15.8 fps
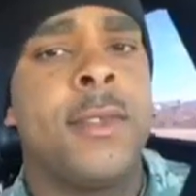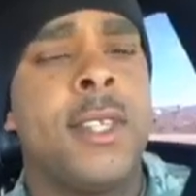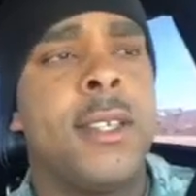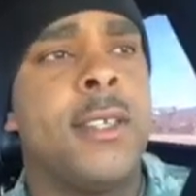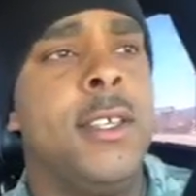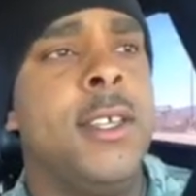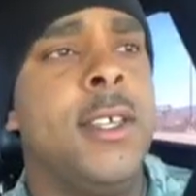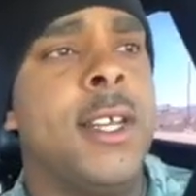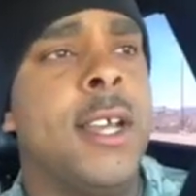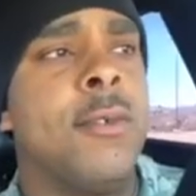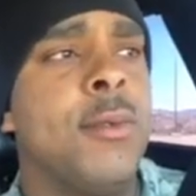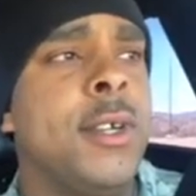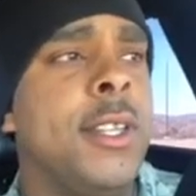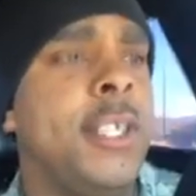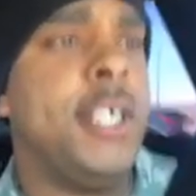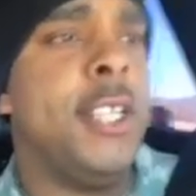you're not
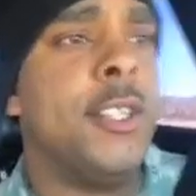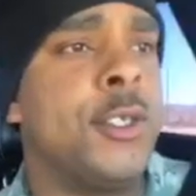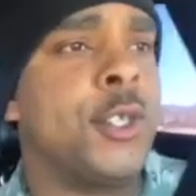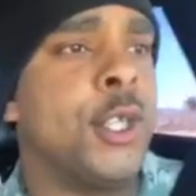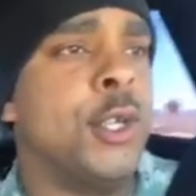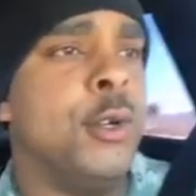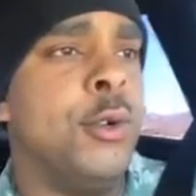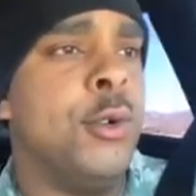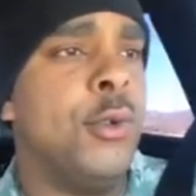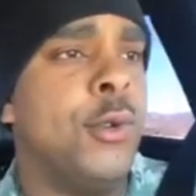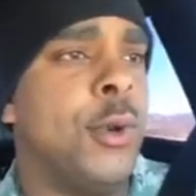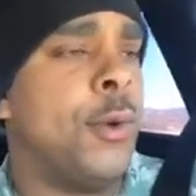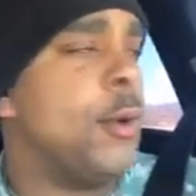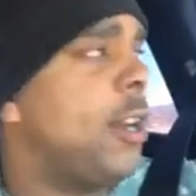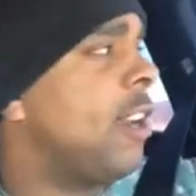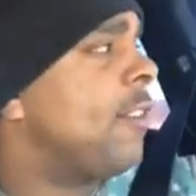really in tune with
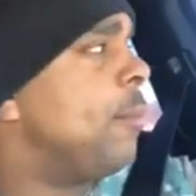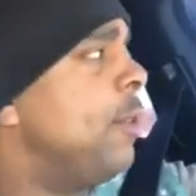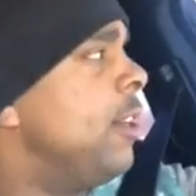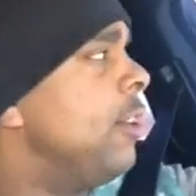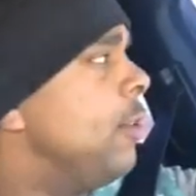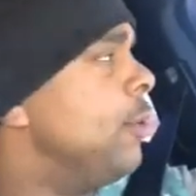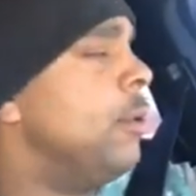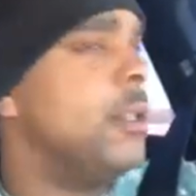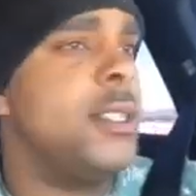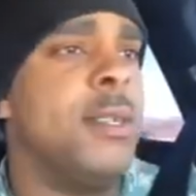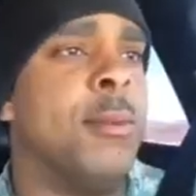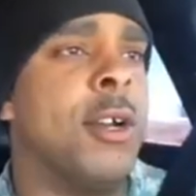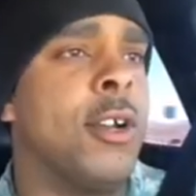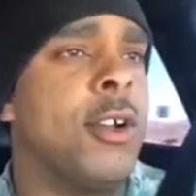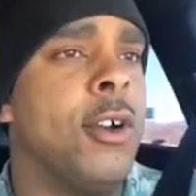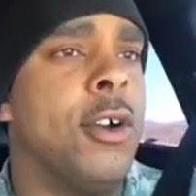what I've been doing to
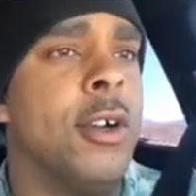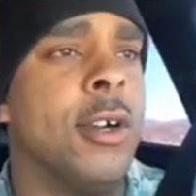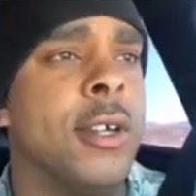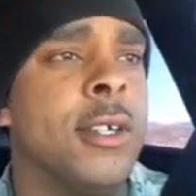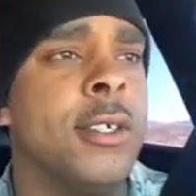my car,